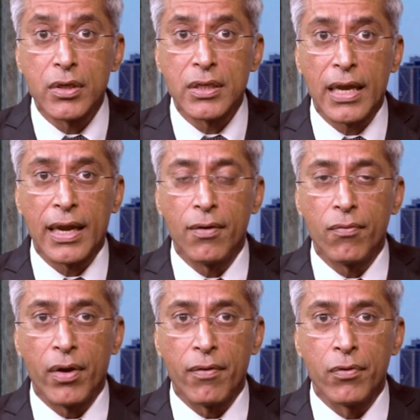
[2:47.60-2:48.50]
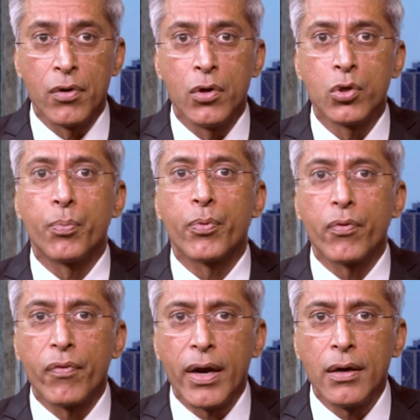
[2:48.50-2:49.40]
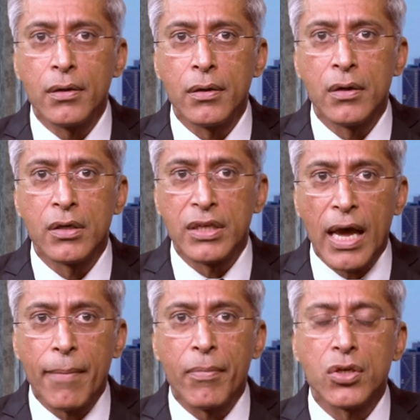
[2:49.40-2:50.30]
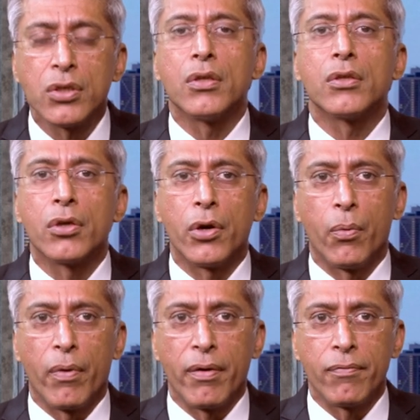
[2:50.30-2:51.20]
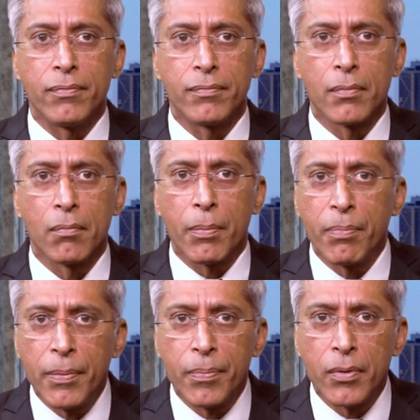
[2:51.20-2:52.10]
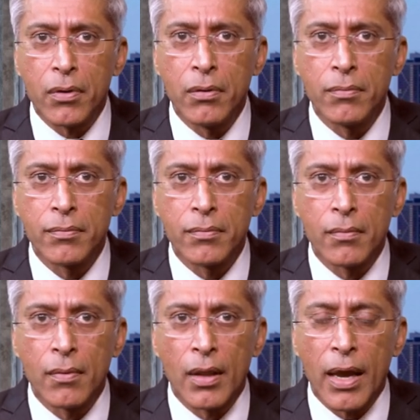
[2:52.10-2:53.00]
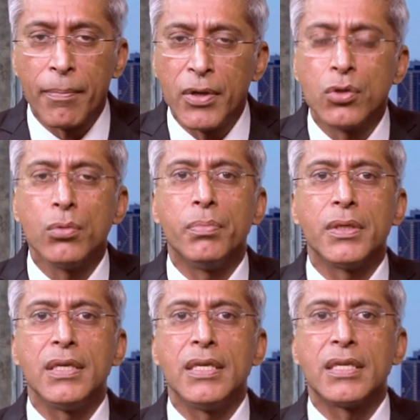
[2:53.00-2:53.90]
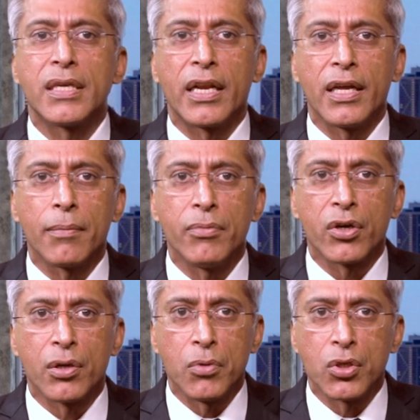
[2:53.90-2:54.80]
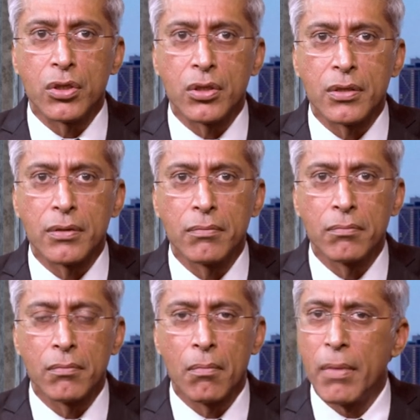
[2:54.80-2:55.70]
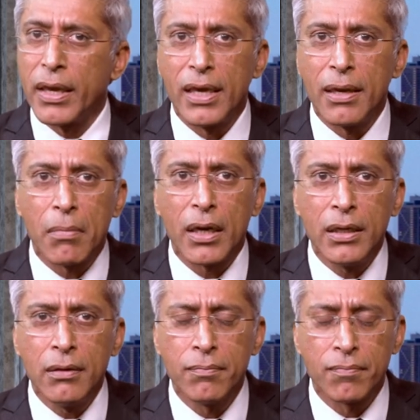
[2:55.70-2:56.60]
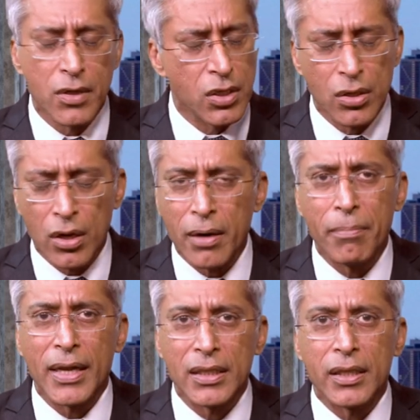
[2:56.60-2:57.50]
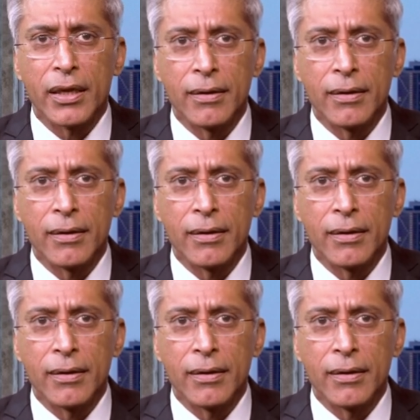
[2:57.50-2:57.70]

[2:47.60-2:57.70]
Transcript: the second wave to prevent damage in the third wave people have been too busy setting up their commissions. Making money is not a bad thing,